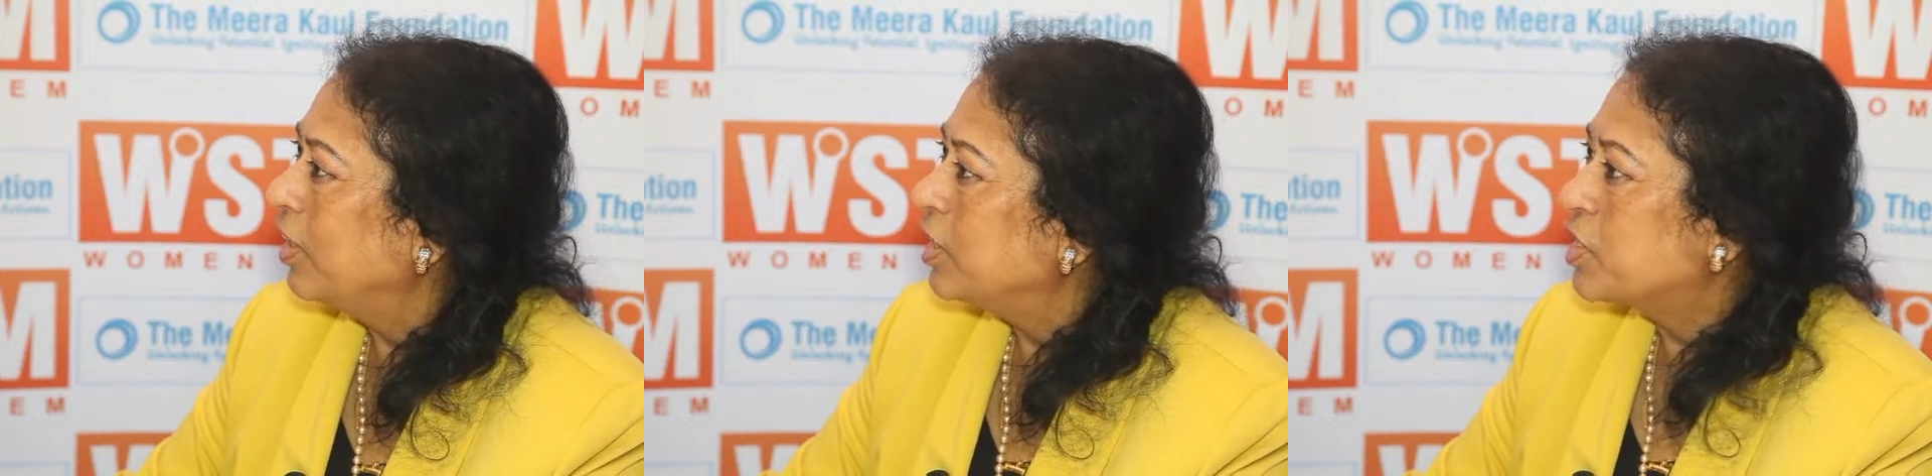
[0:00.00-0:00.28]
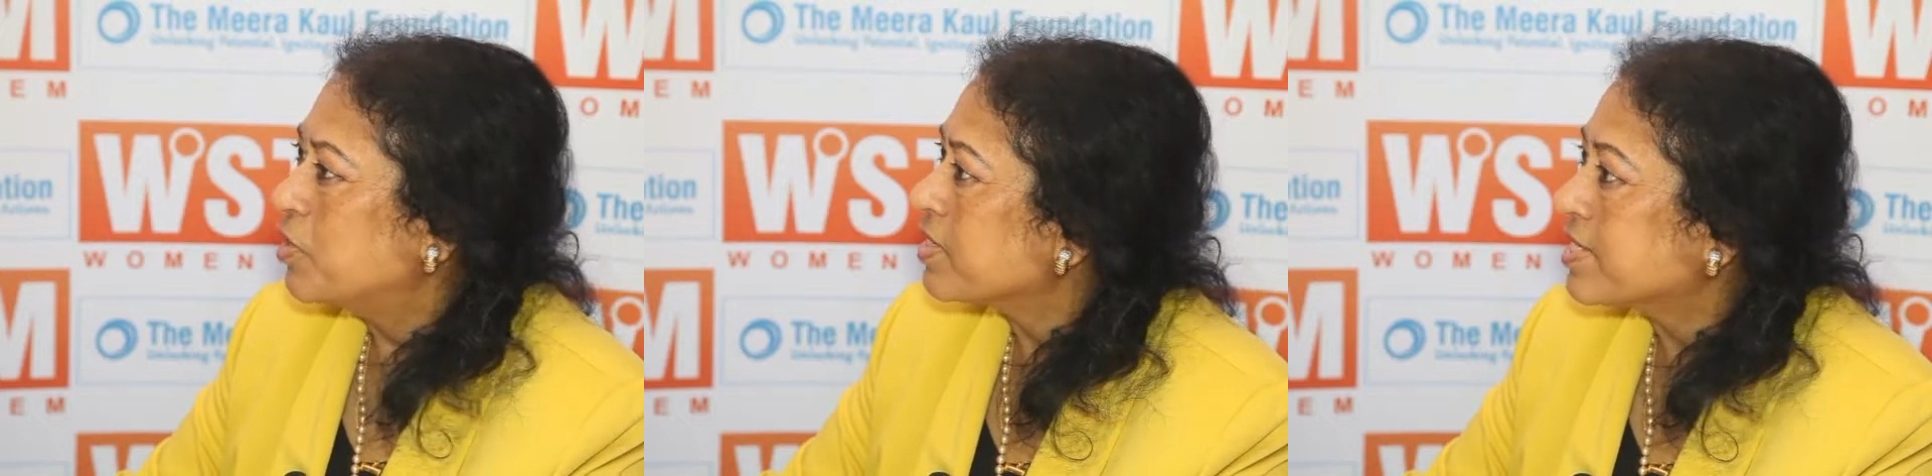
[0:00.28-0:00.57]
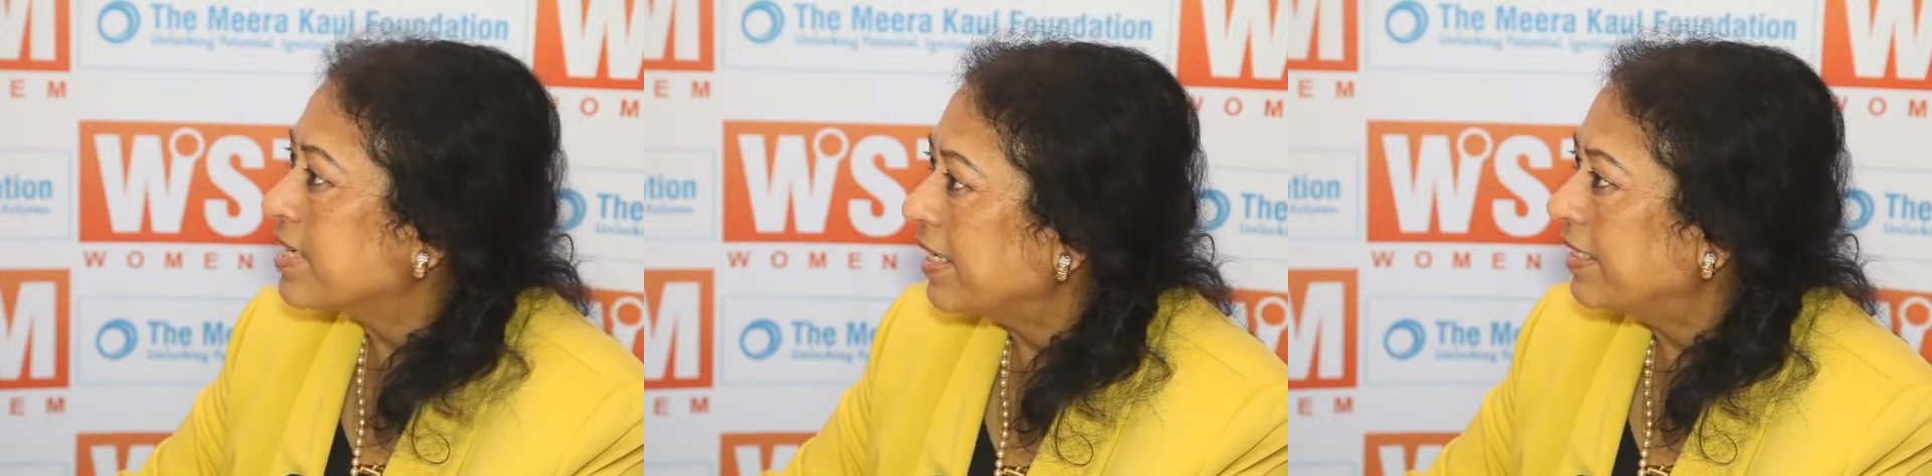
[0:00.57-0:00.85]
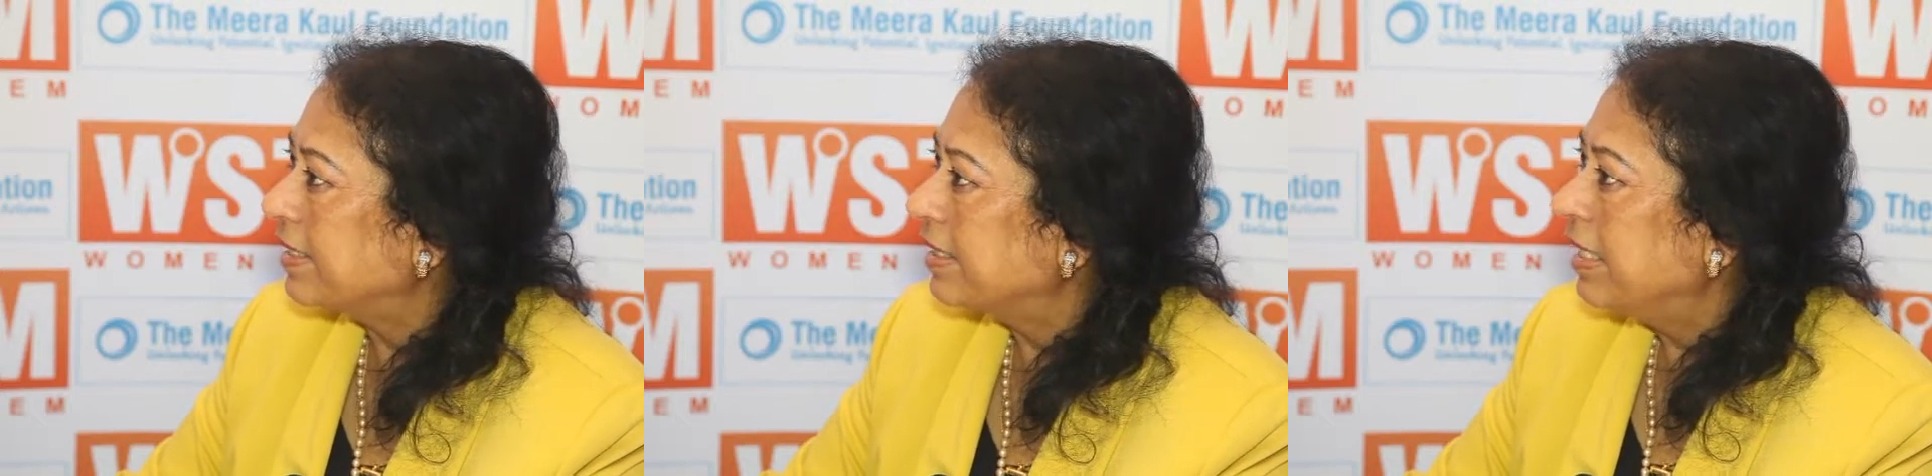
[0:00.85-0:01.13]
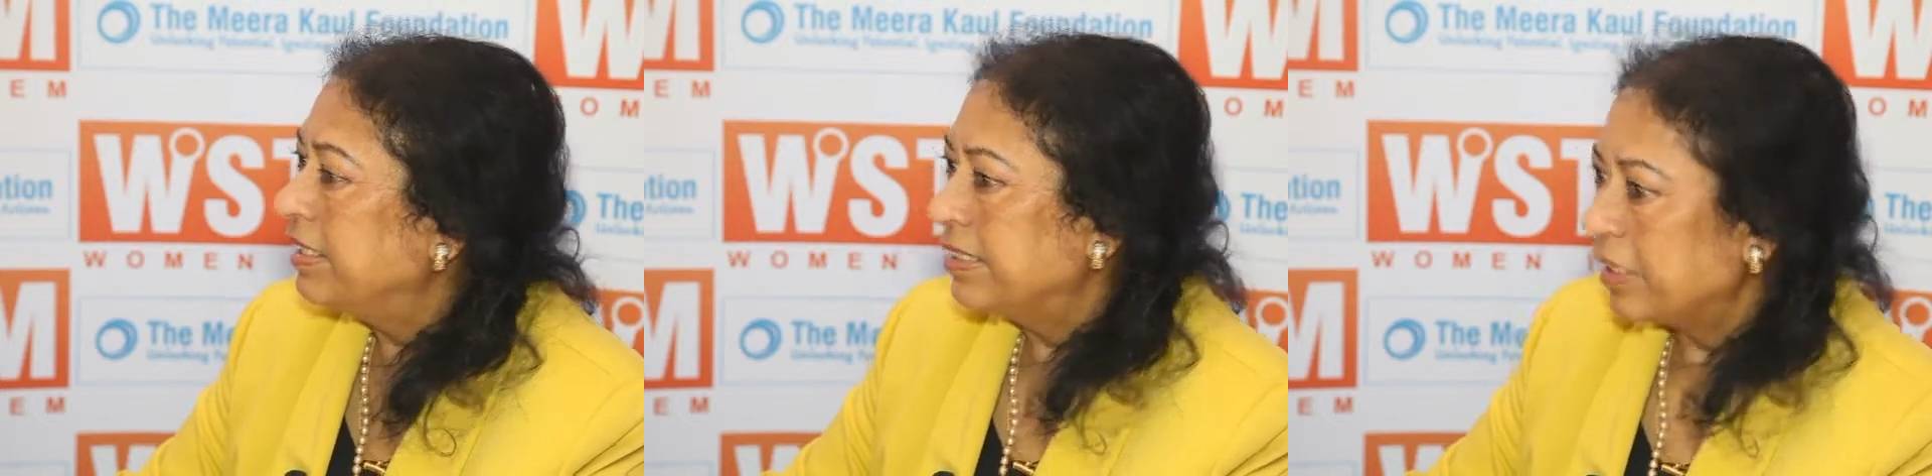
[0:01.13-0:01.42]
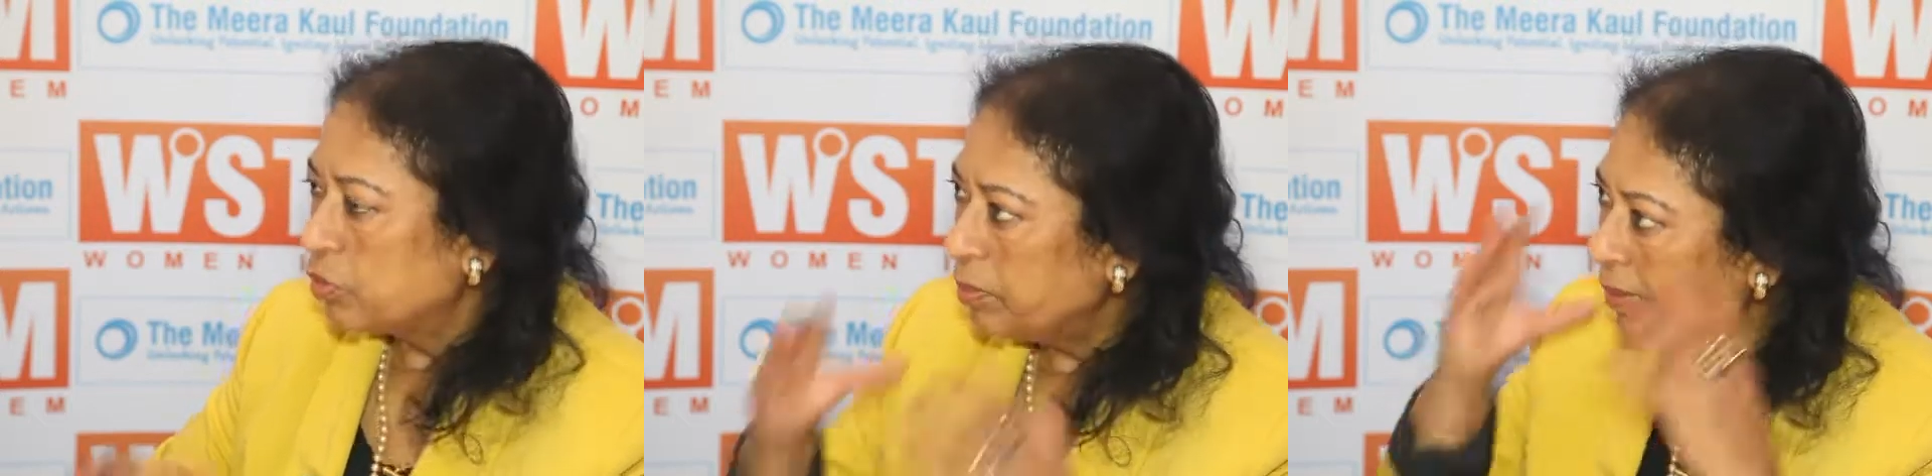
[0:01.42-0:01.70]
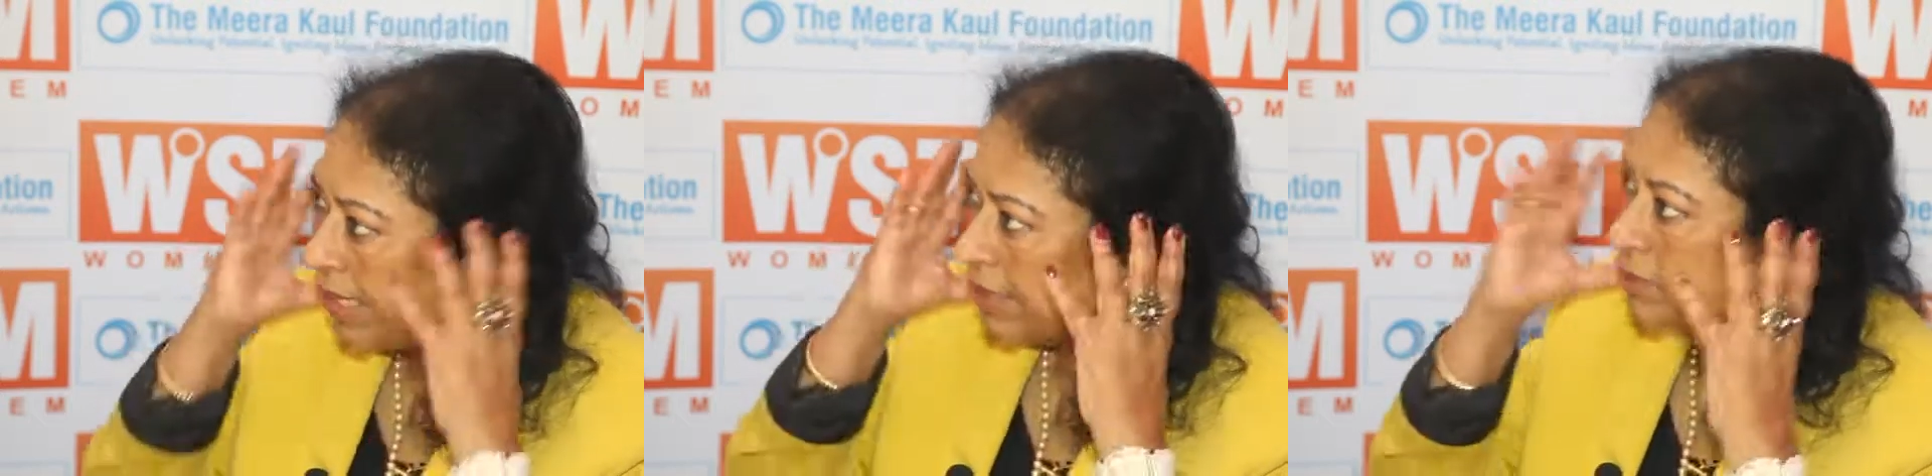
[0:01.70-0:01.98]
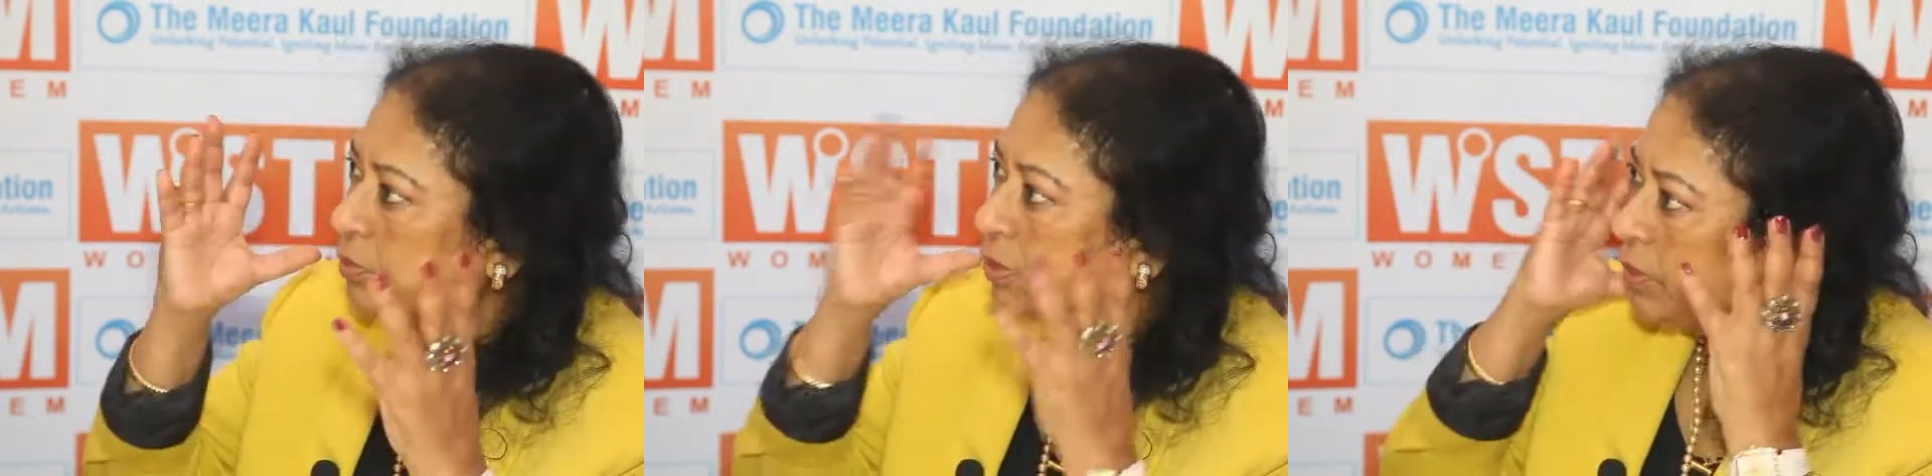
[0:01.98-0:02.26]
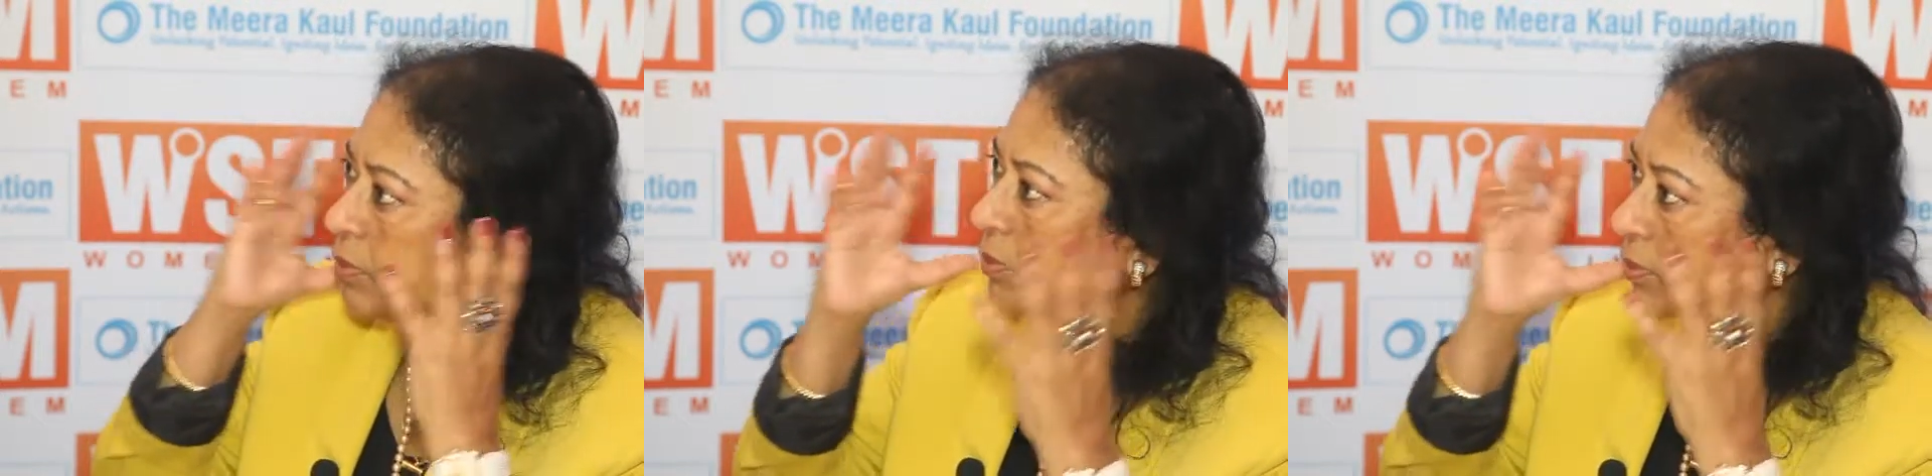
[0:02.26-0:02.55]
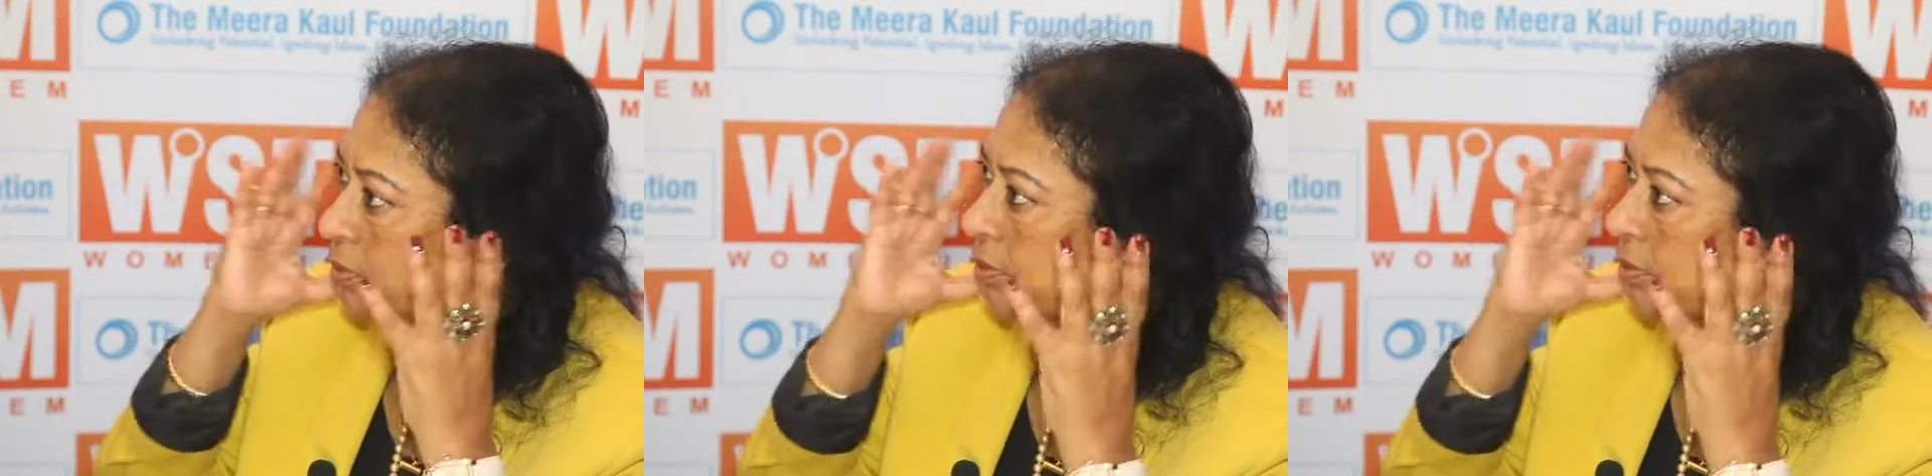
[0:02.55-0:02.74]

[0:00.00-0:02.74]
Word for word: she was telling that women has to use